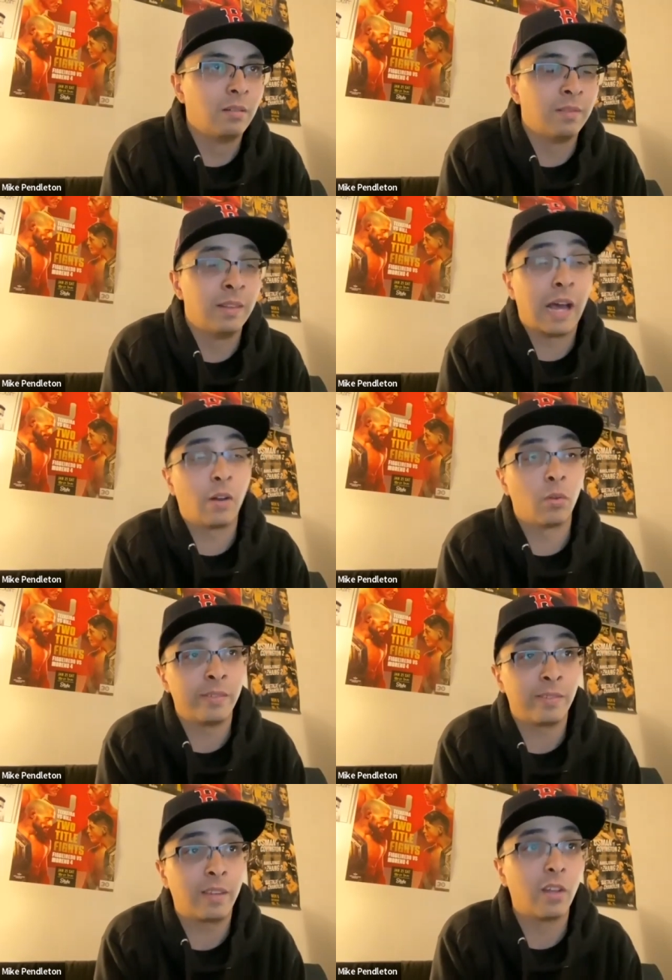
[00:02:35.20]
not only
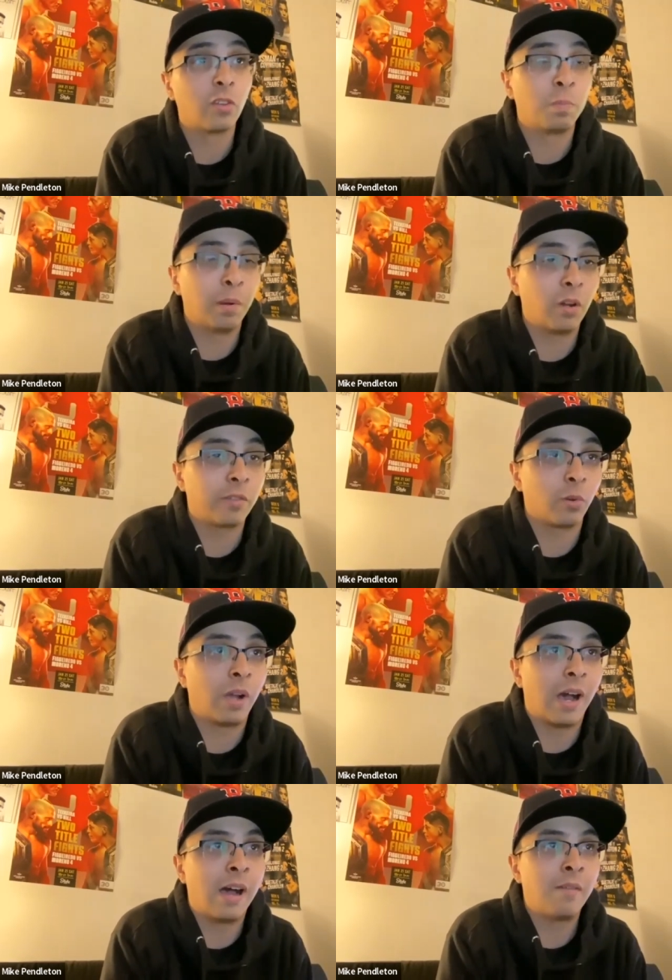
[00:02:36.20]
skills, but also
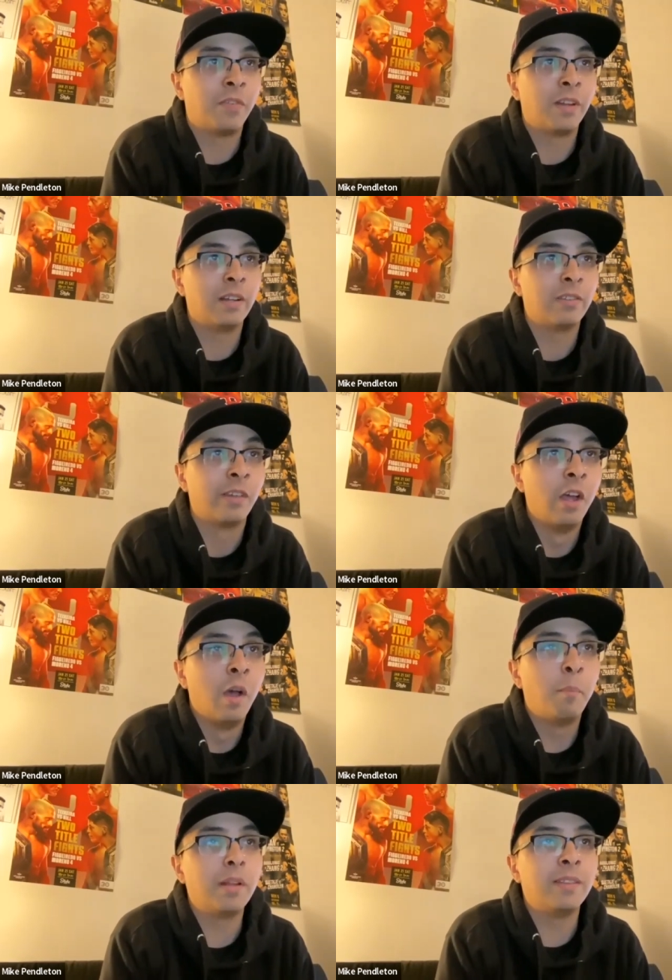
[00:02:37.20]
confidence,
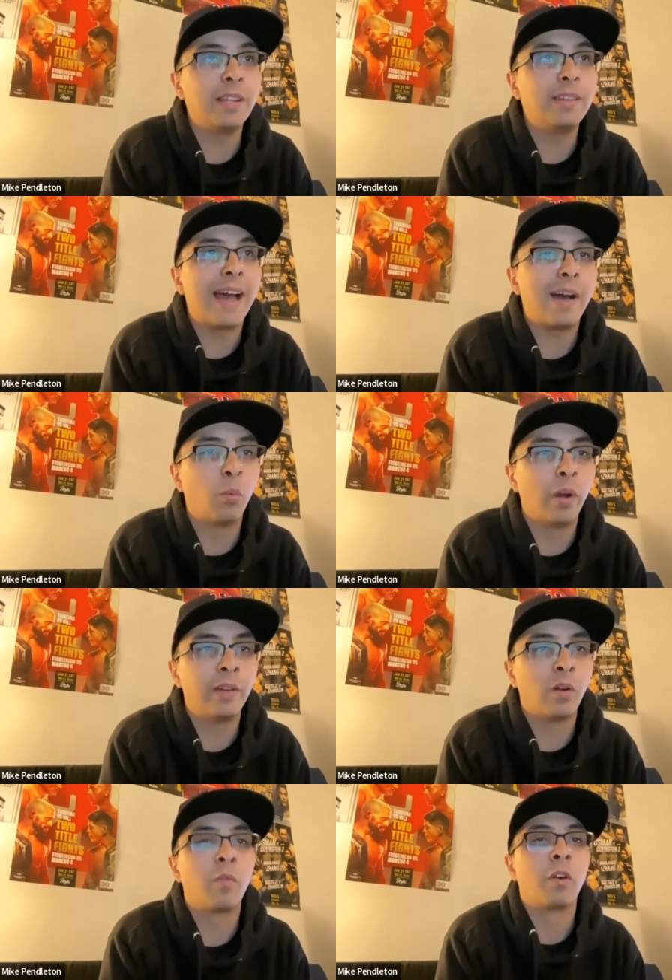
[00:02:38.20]
but did that
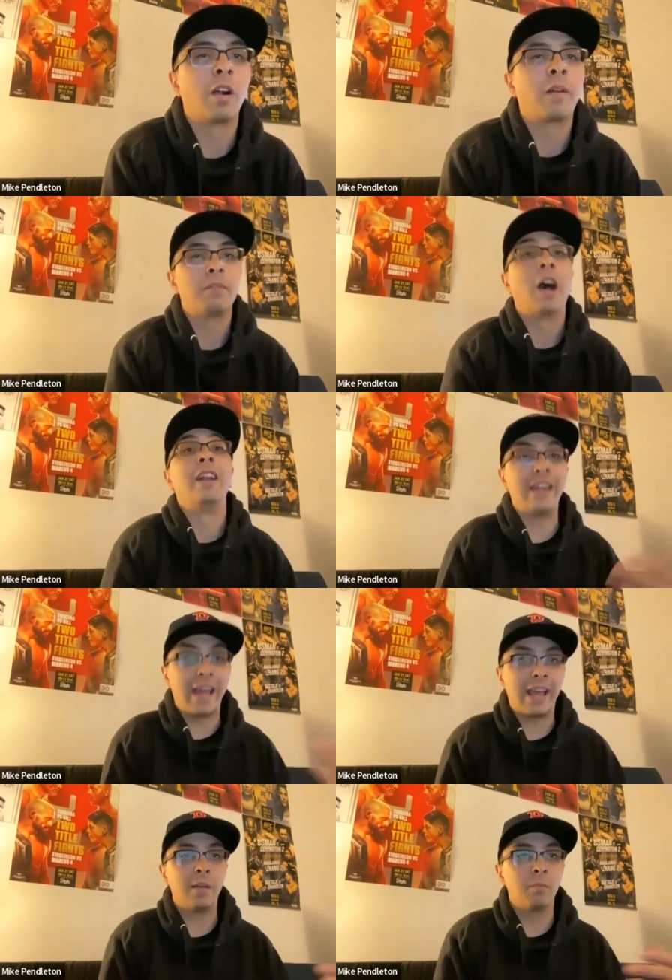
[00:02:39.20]
win over a
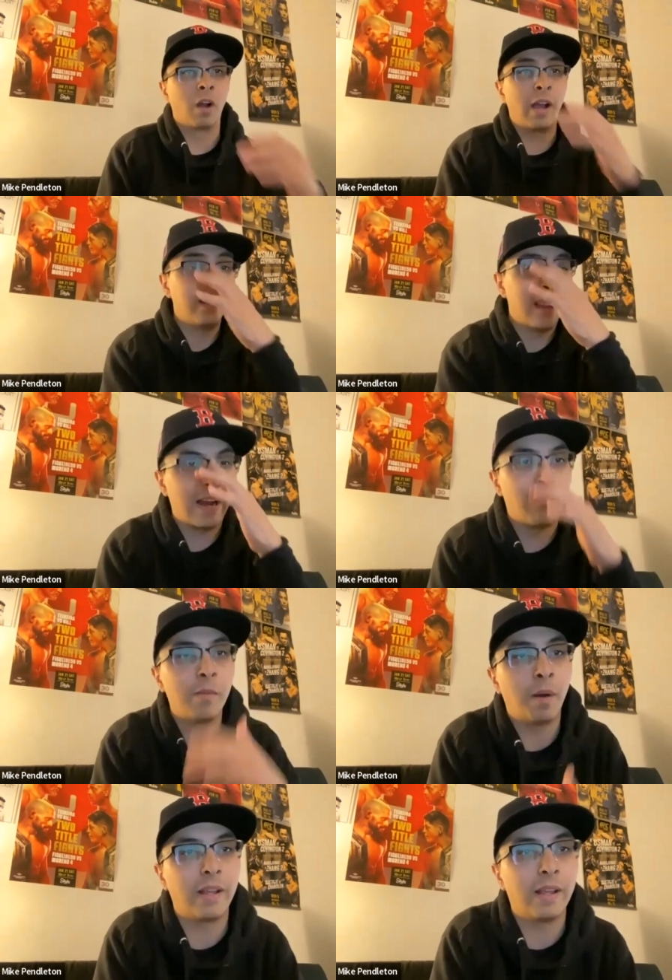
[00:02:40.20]
name, right? Not
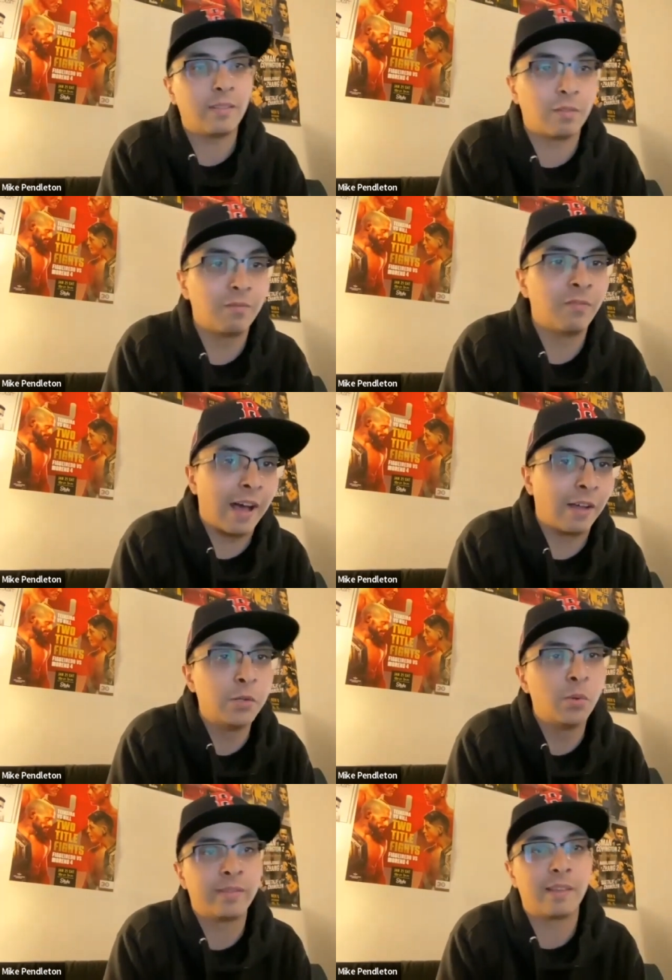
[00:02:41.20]
everybody's
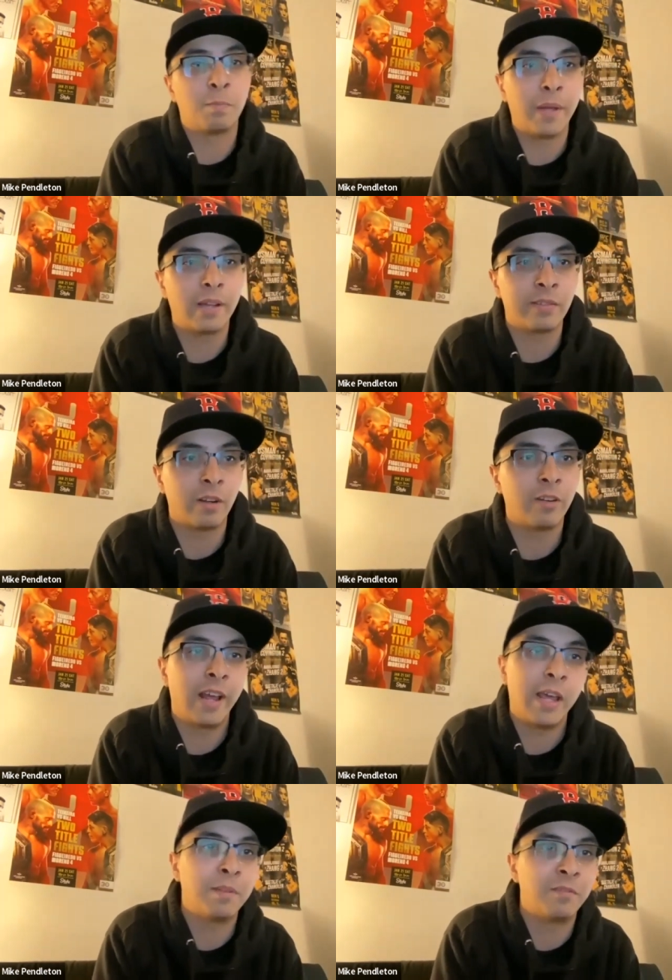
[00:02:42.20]
value is as big as their
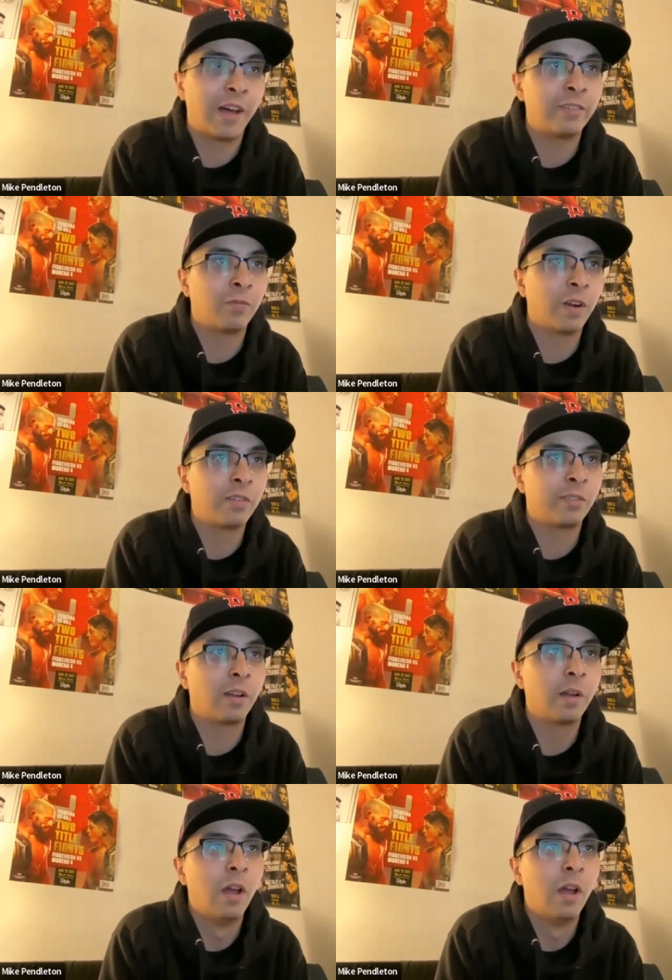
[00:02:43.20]
name and vice versa,